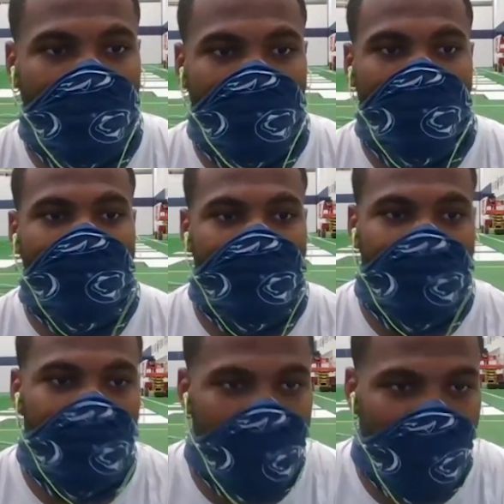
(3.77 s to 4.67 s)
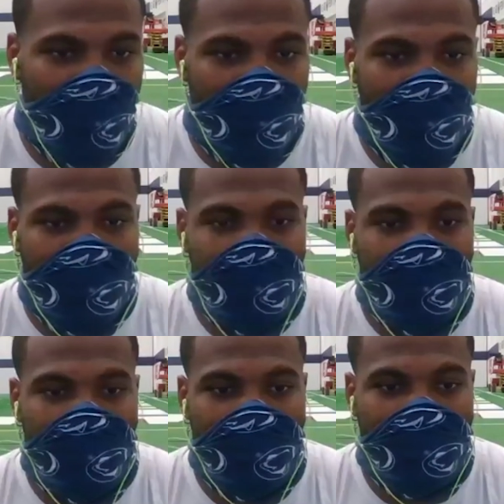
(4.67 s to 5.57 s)
If you, you have a question for
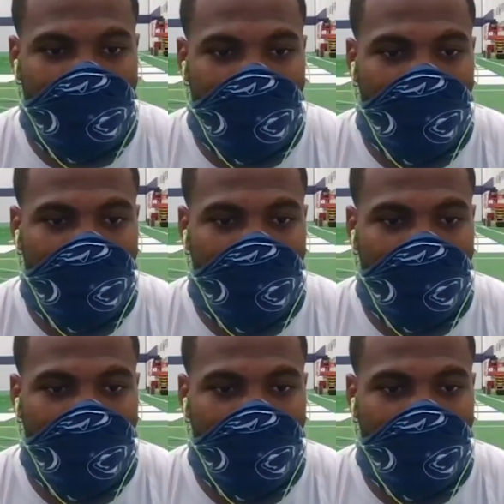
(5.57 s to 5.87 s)
Micah, please